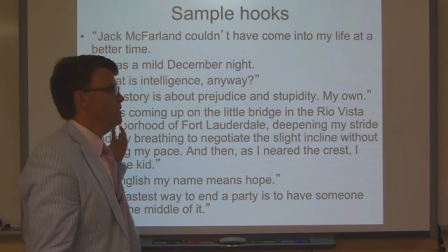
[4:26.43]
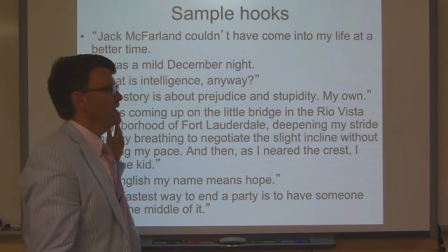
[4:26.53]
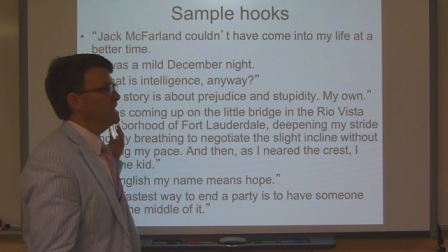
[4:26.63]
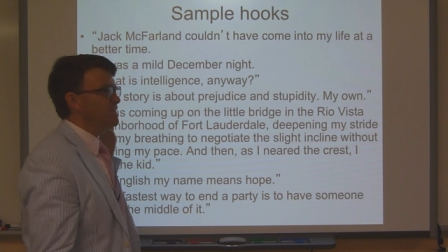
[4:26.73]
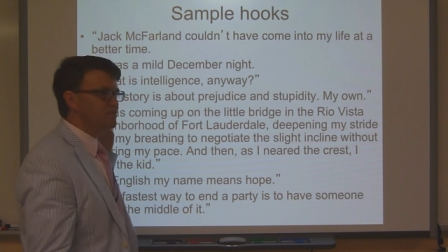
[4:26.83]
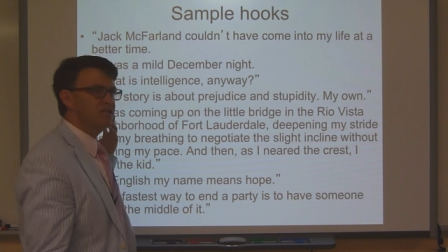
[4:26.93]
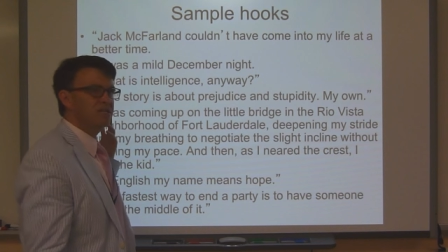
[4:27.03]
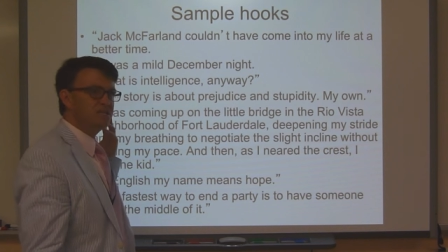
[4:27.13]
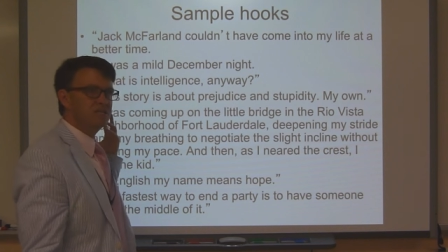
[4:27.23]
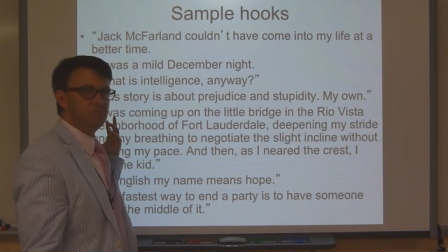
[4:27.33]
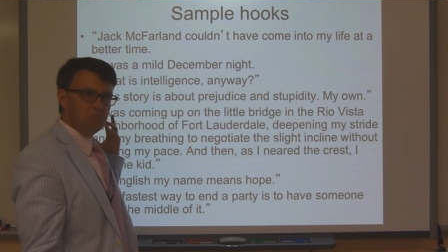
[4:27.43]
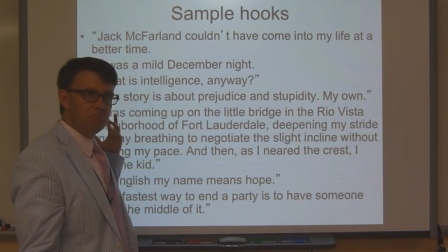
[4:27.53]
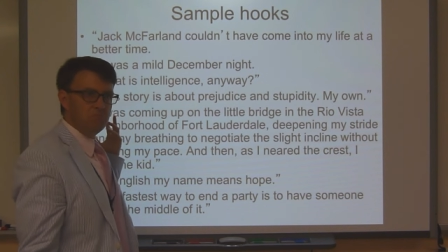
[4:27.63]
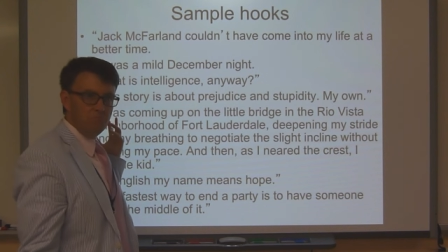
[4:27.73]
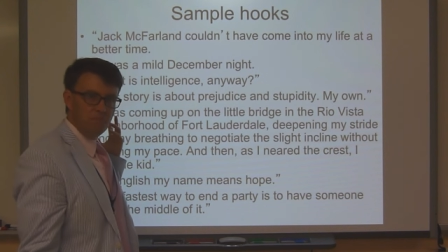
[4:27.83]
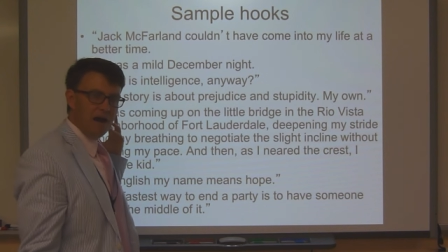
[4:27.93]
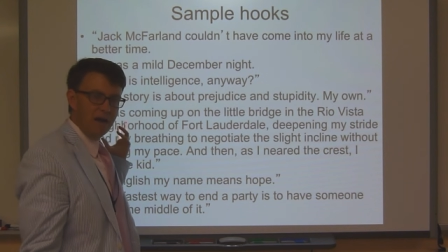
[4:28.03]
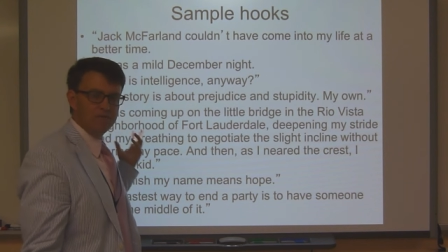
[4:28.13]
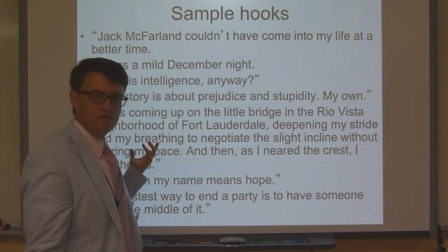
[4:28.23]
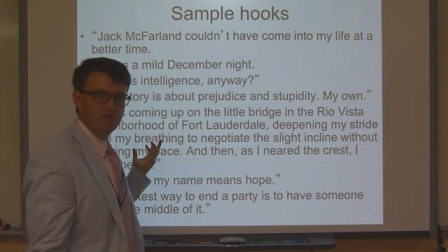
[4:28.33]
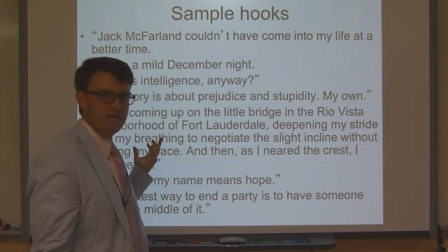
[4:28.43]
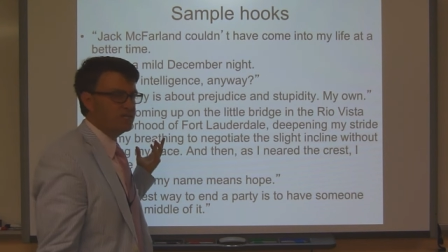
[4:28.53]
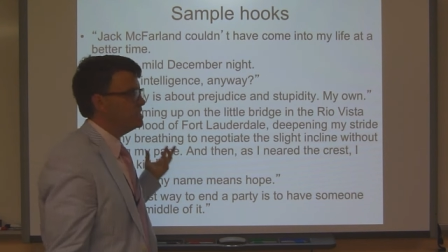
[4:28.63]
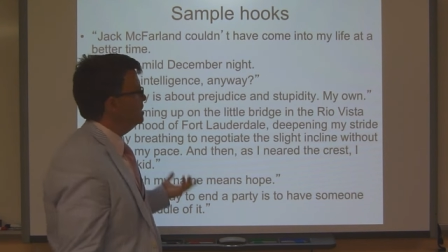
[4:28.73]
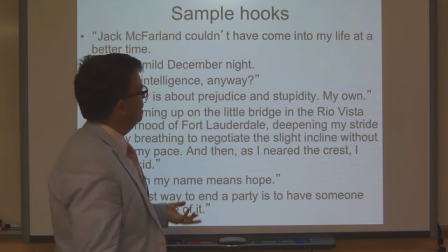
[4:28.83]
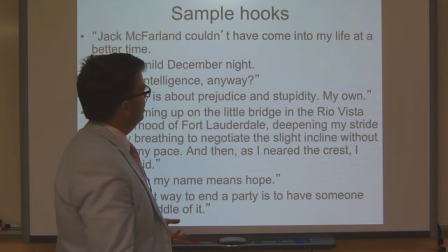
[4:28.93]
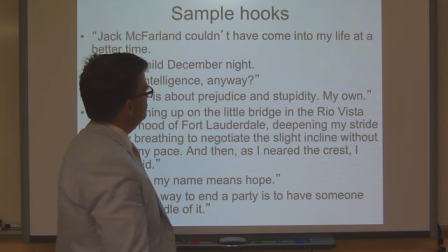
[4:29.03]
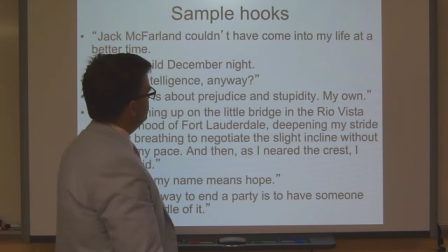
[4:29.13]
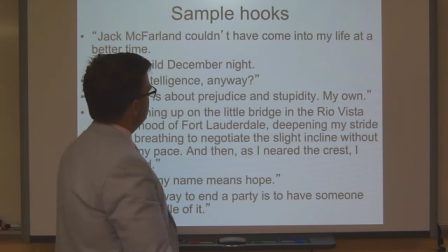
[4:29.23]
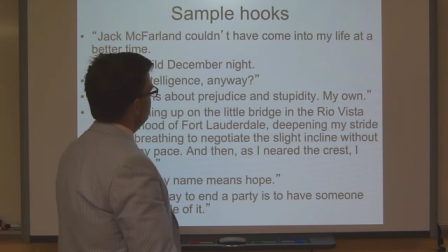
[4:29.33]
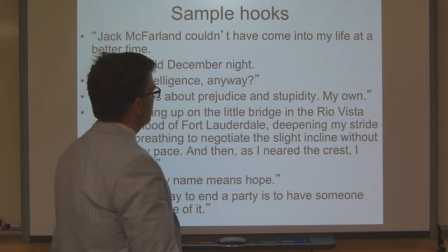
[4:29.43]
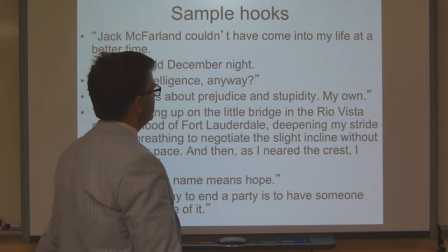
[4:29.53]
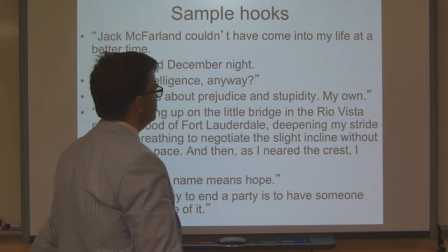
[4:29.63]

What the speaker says: but it gives us perhaps a reason to want